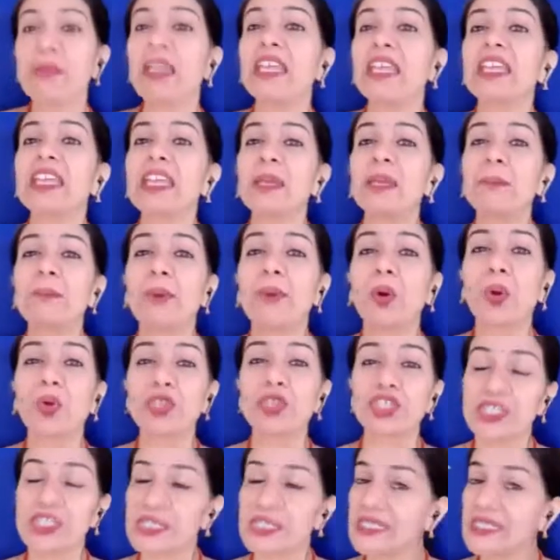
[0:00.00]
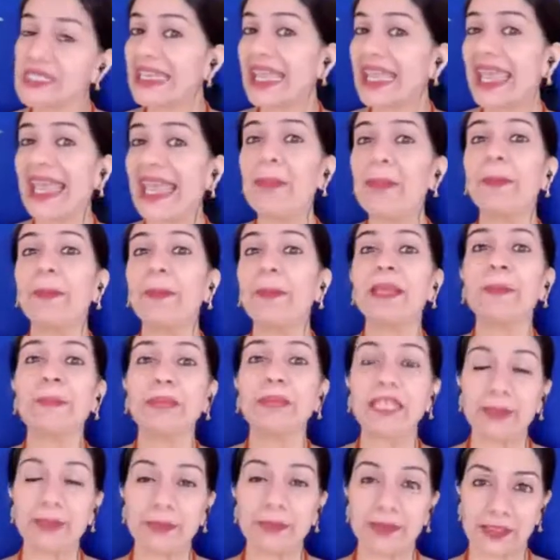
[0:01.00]
making potions and helping
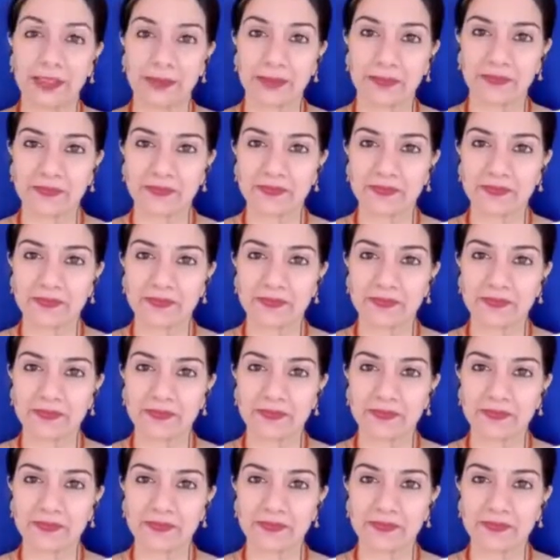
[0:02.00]
people.